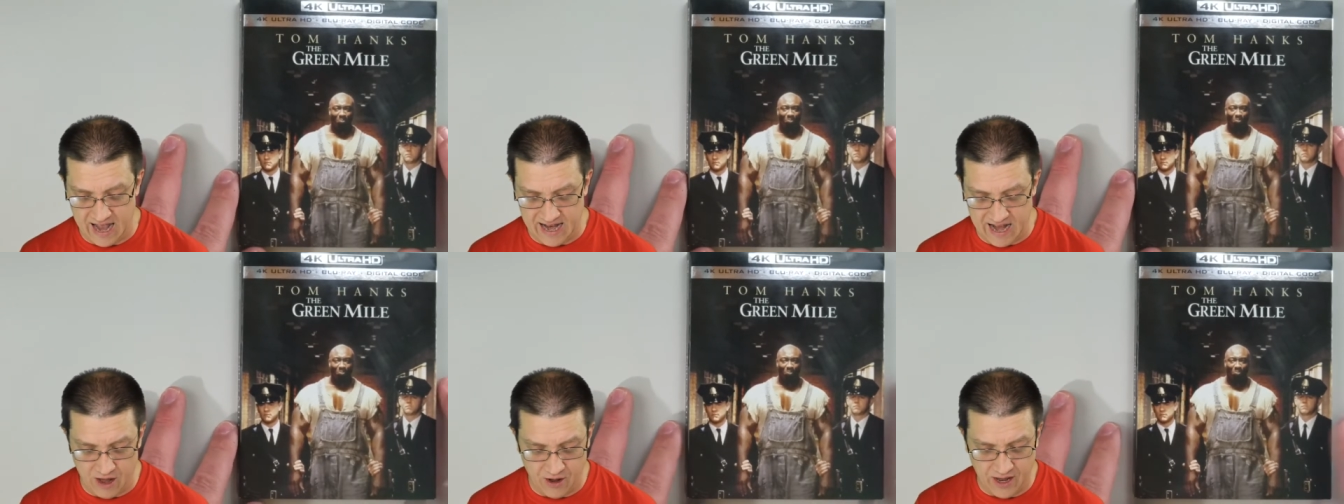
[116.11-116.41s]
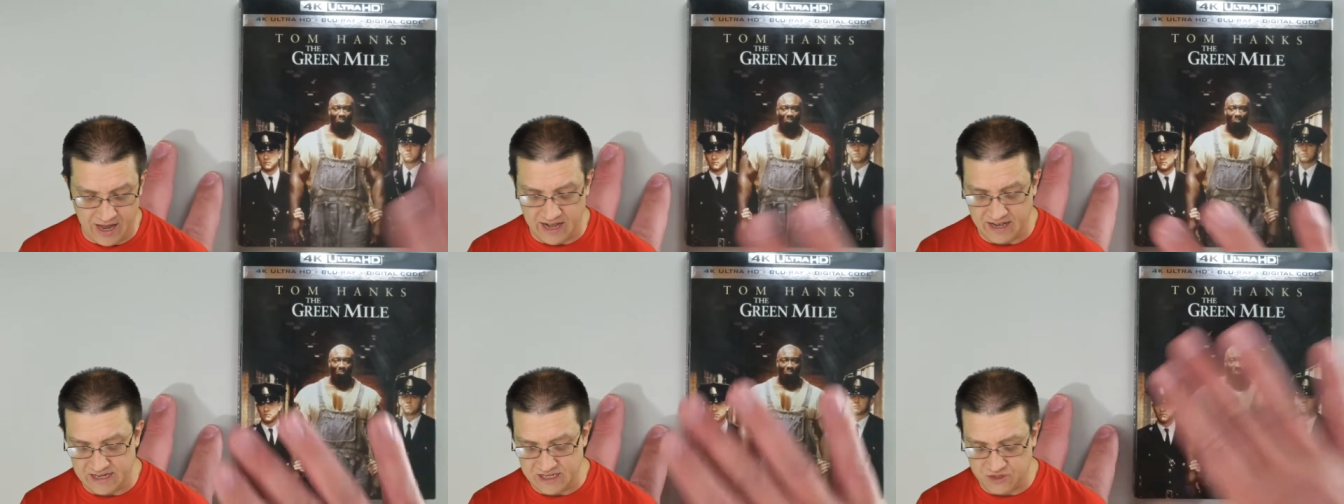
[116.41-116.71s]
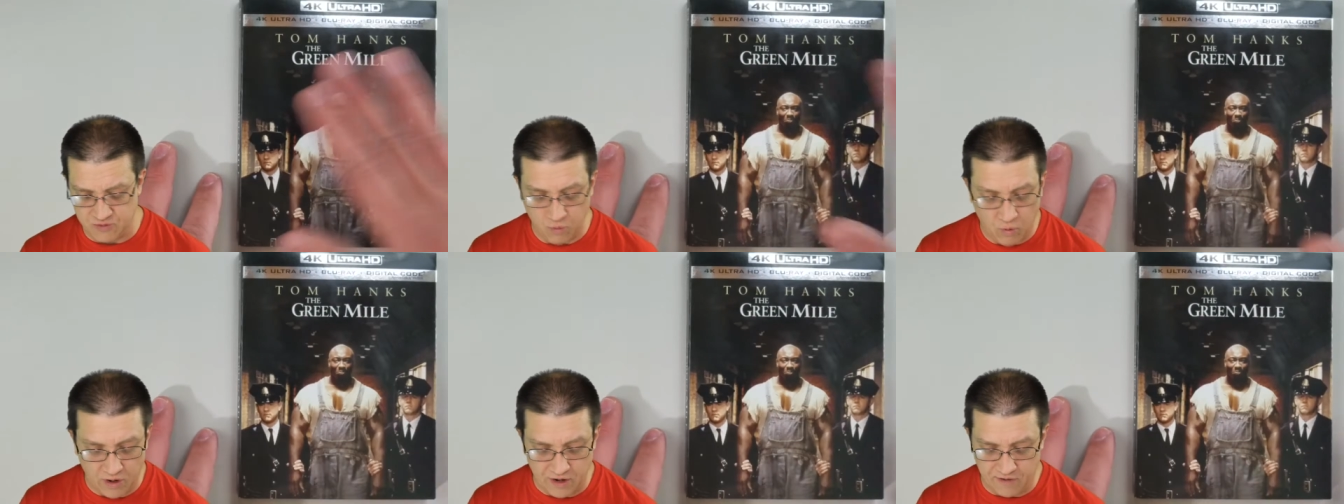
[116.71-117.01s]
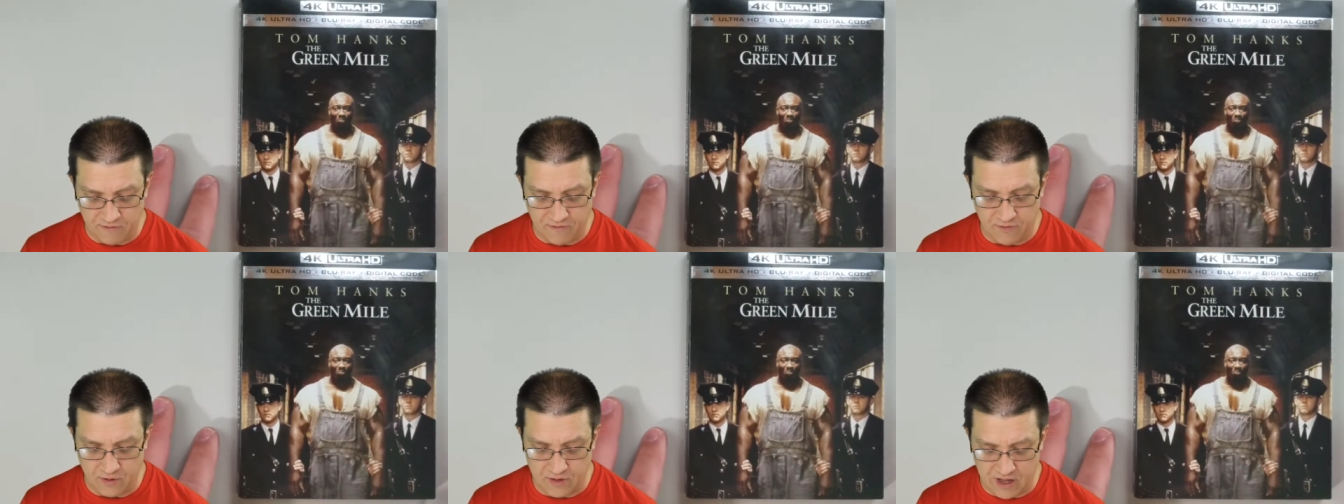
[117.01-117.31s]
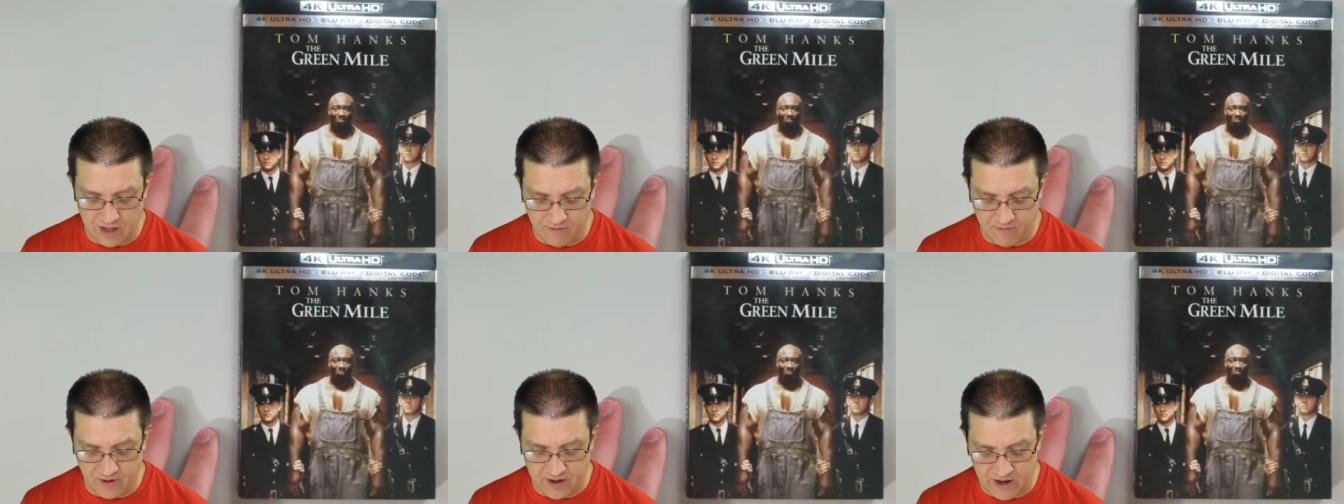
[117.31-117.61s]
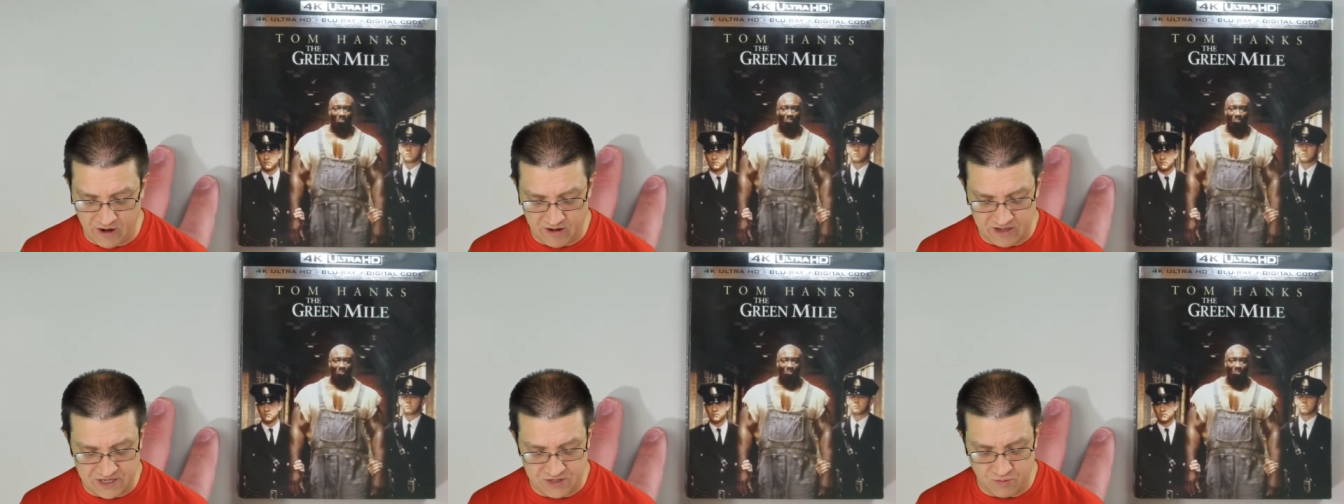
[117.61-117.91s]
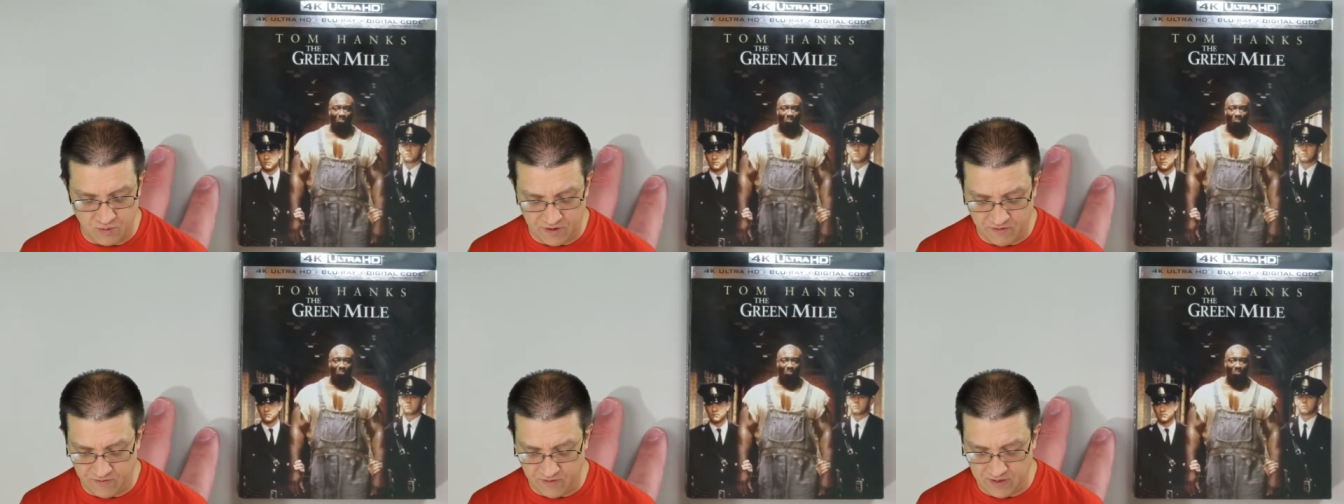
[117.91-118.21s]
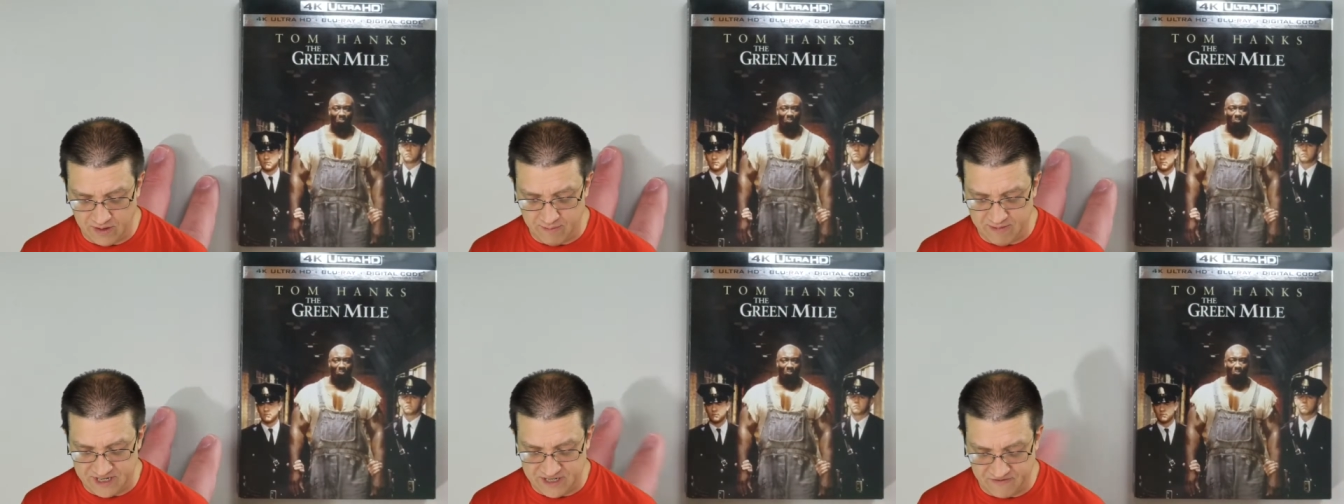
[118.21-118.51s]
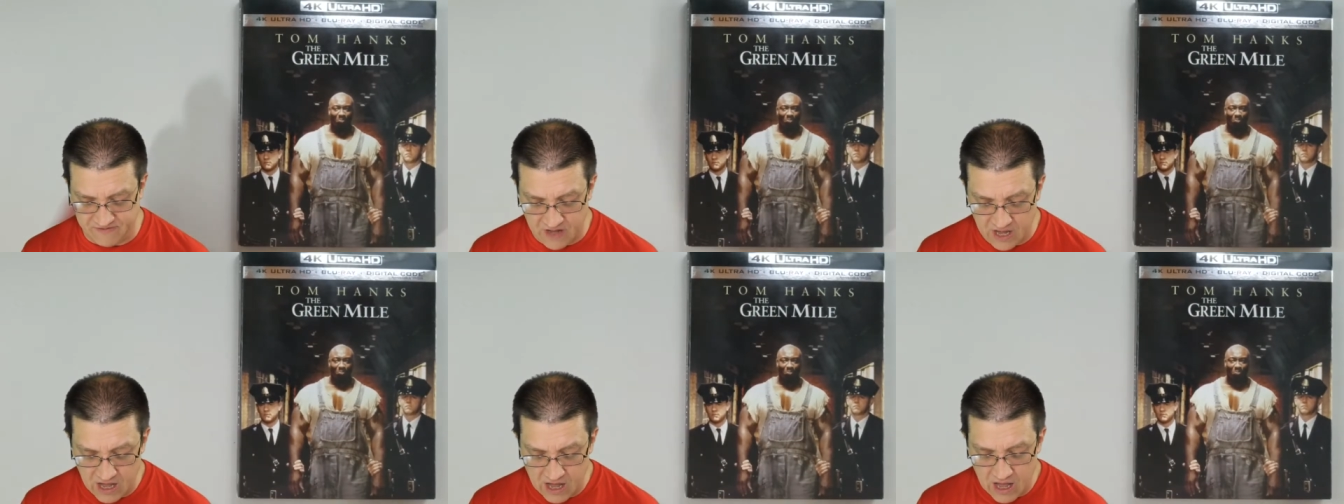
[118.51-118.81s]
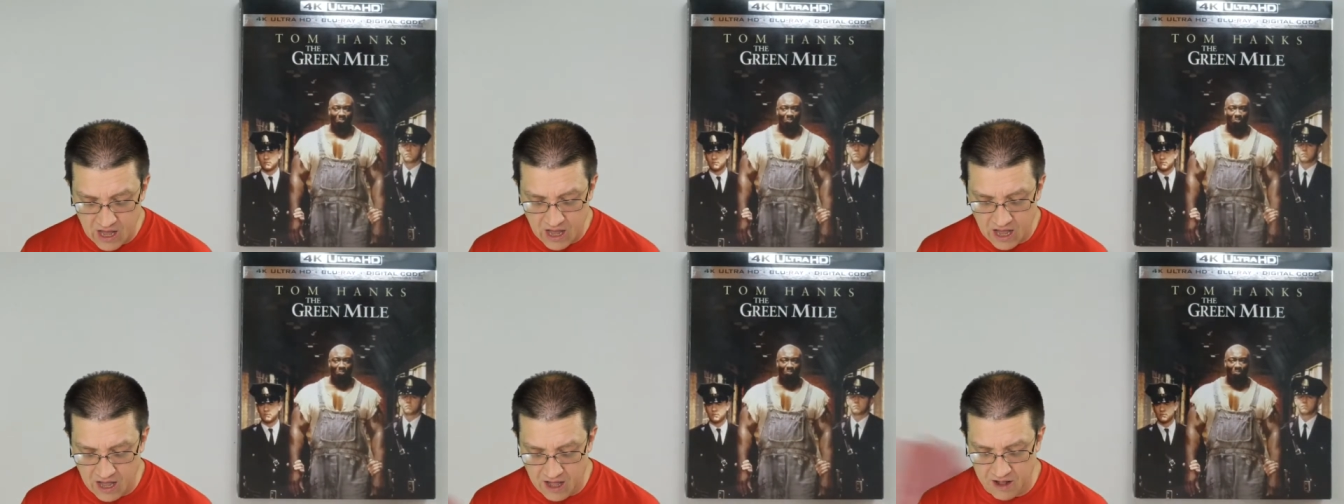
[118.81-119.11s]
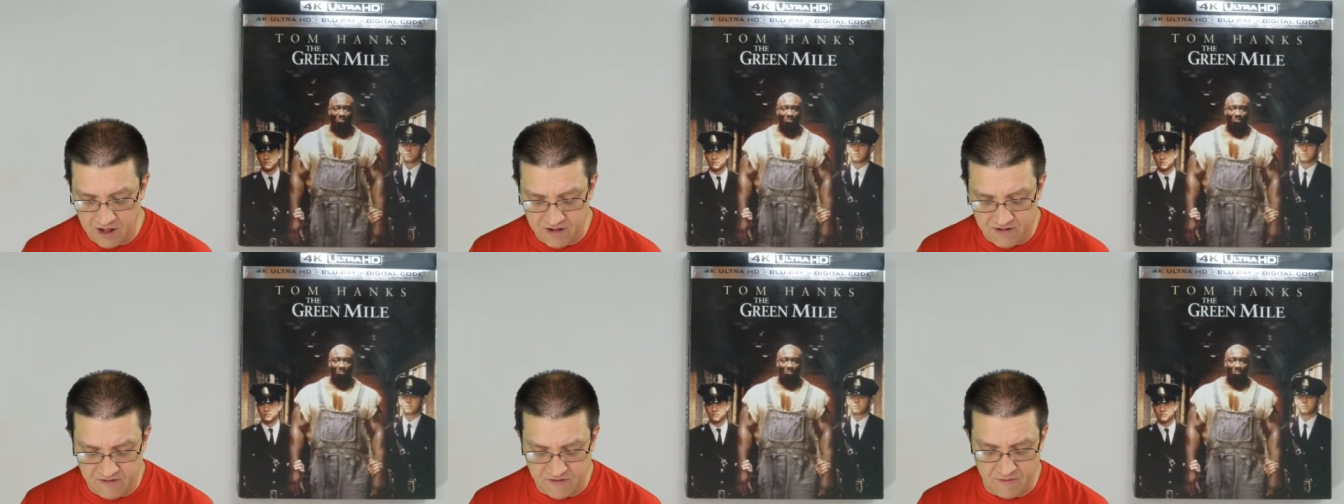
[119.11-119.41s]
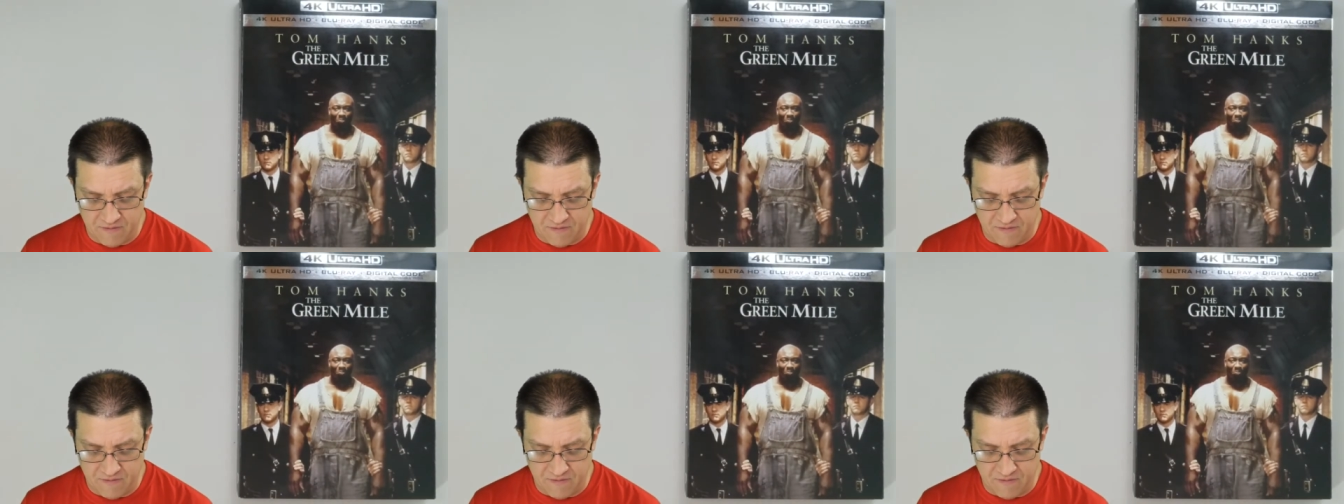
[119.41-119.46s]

Now, you got this wonderful cover here, this wonderful image of uh,